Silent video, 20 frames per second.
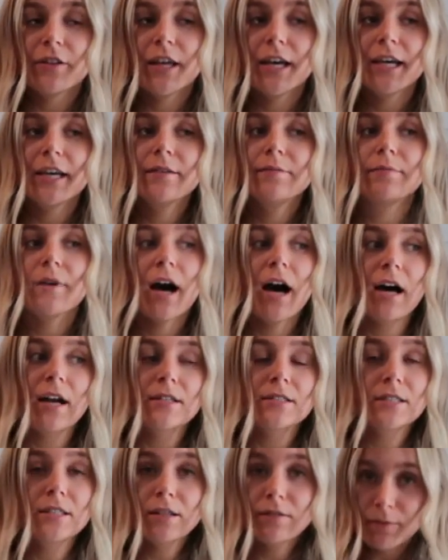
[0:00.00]
like
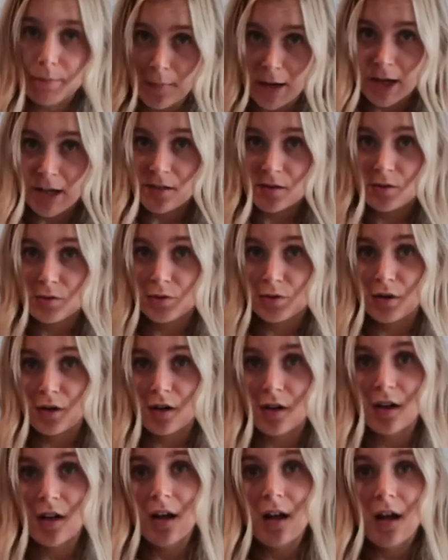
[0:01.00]
honestly from high
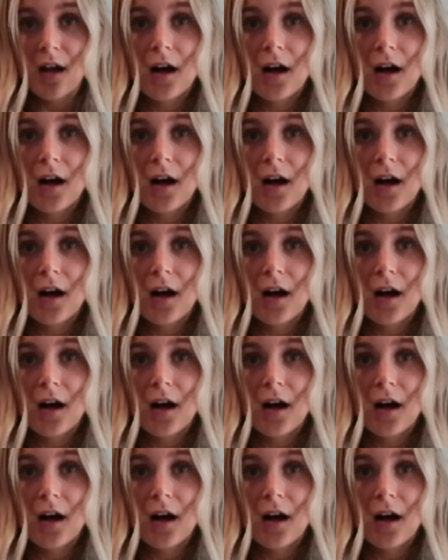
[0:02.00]
school.